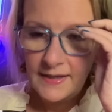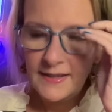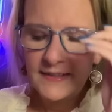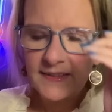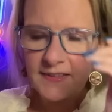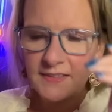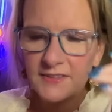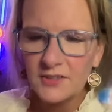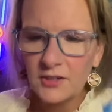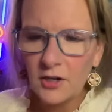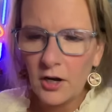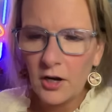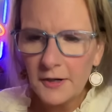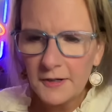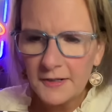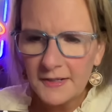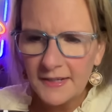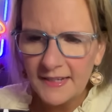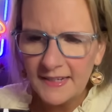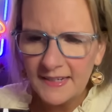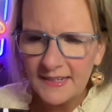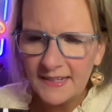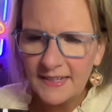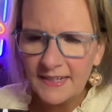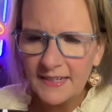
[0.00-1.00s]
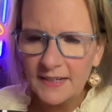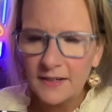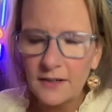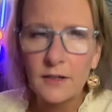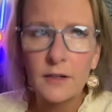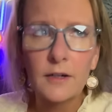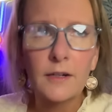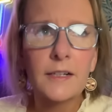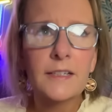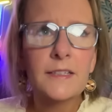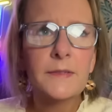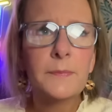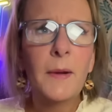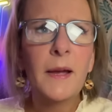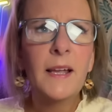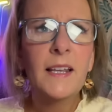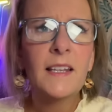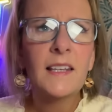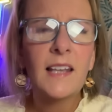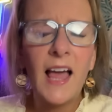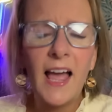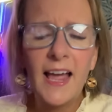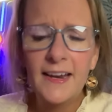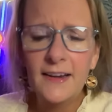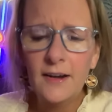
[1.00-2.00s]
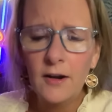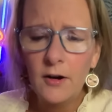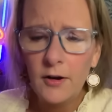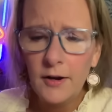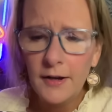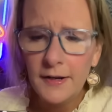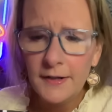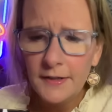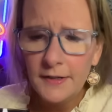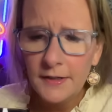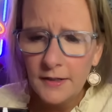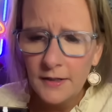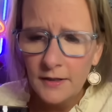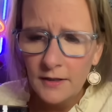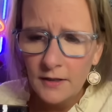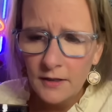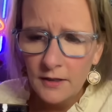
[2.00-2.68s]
It's dark in here. Is my light on?